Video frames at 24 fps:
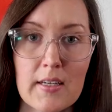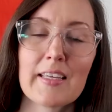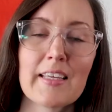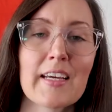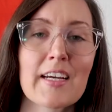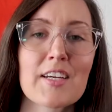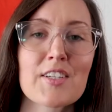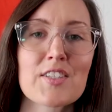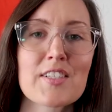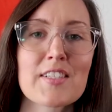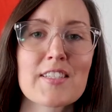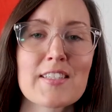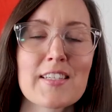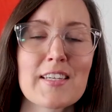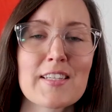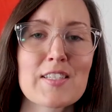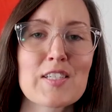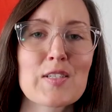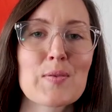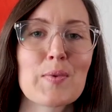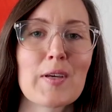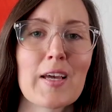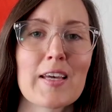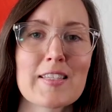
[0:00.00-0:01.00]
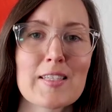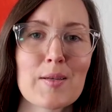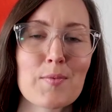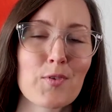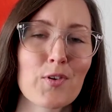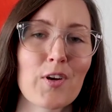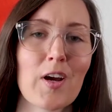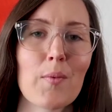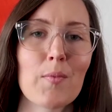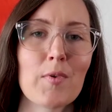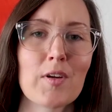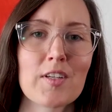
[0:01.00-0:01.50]
He actually says to me as I'm
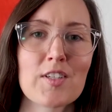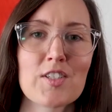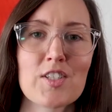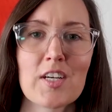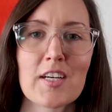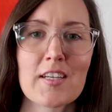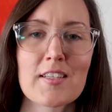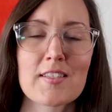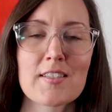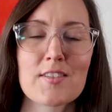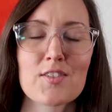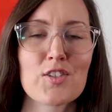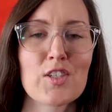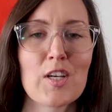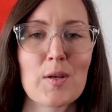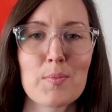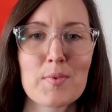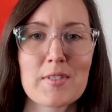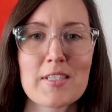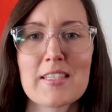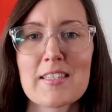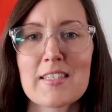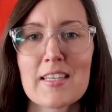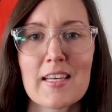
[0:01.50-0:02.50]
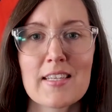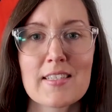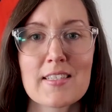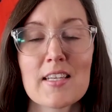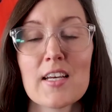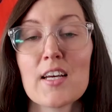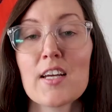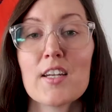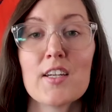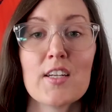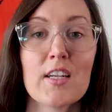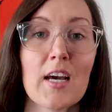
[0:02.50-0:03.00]
grabbing chips, he says,
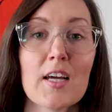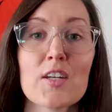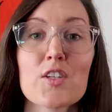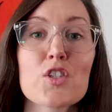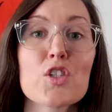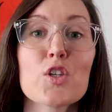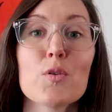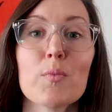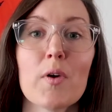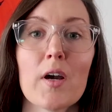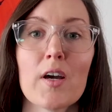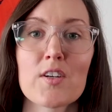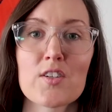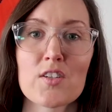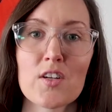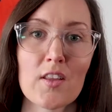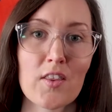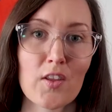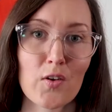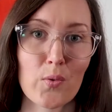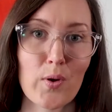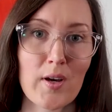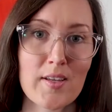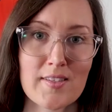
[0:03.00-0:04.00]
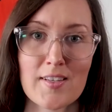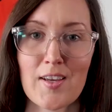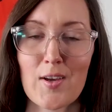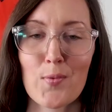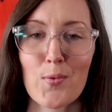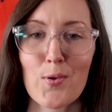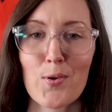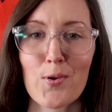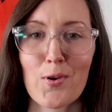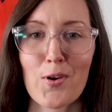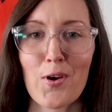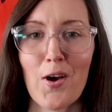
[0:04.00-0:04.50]
"Not too much, otherwise I
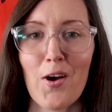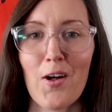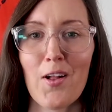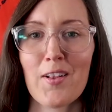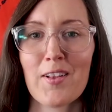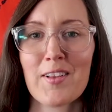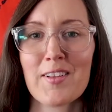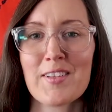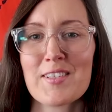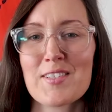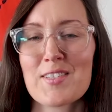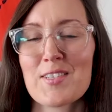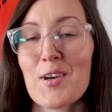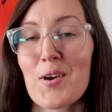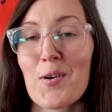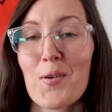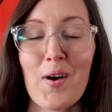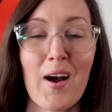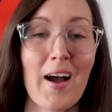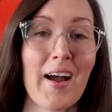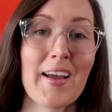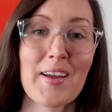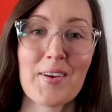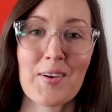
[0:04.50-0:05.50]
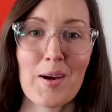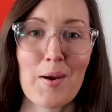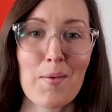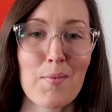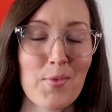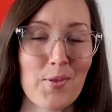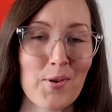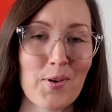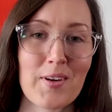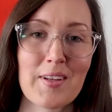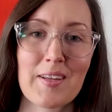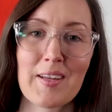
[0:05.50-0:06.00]
won't call." So I grab
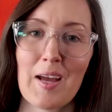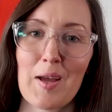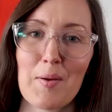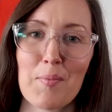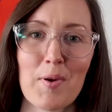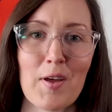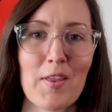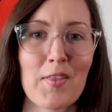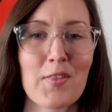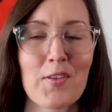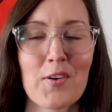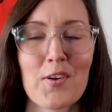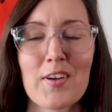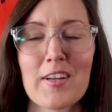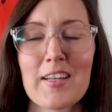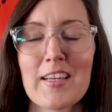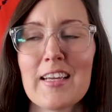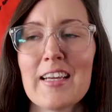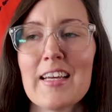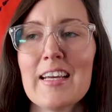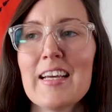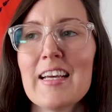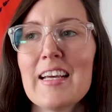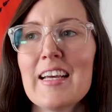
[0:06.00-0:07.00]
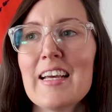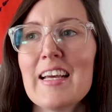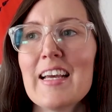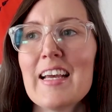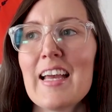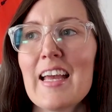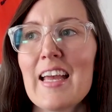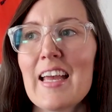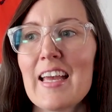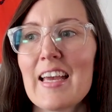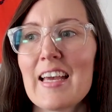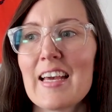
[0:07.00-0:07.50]
30, I bet 30.
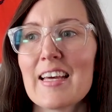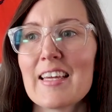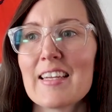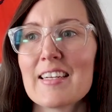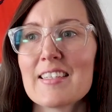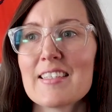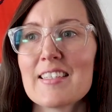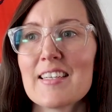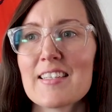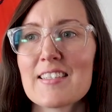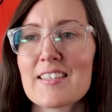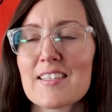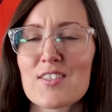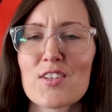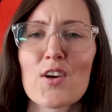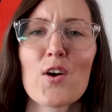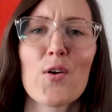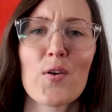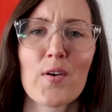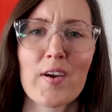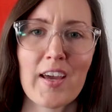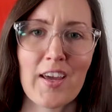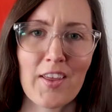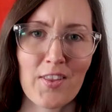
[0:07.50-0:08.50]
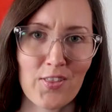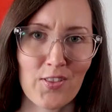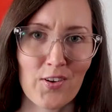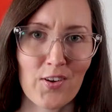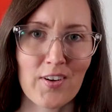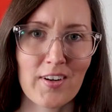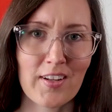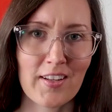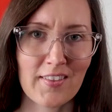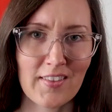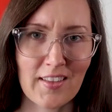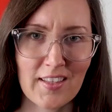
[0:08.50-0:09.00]
And he says, oh, okay,
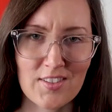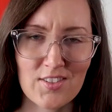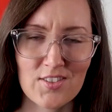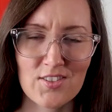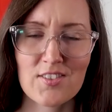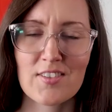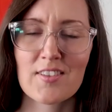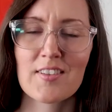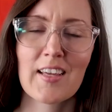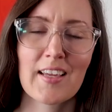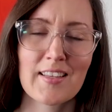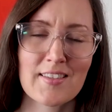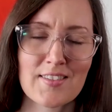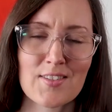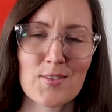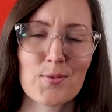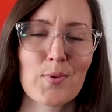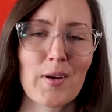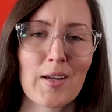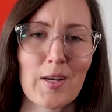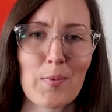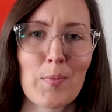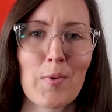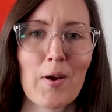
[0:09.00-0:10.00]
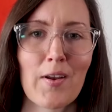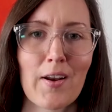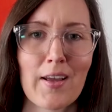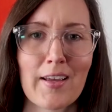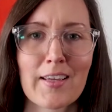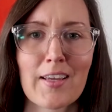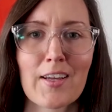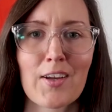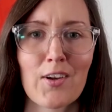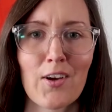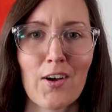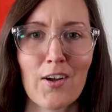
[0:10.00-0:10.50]
30, that's the right amount. I
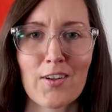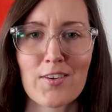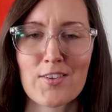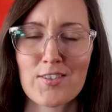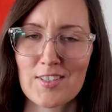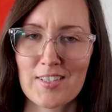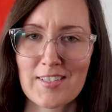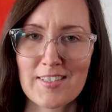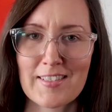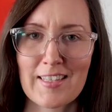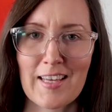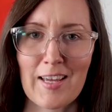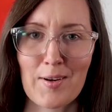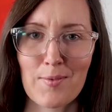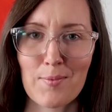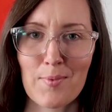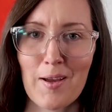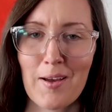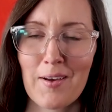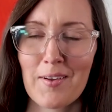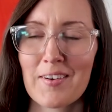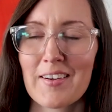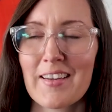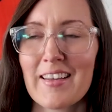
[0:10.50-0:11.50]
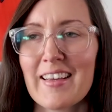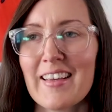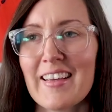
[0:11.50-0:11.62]
can call just that amount.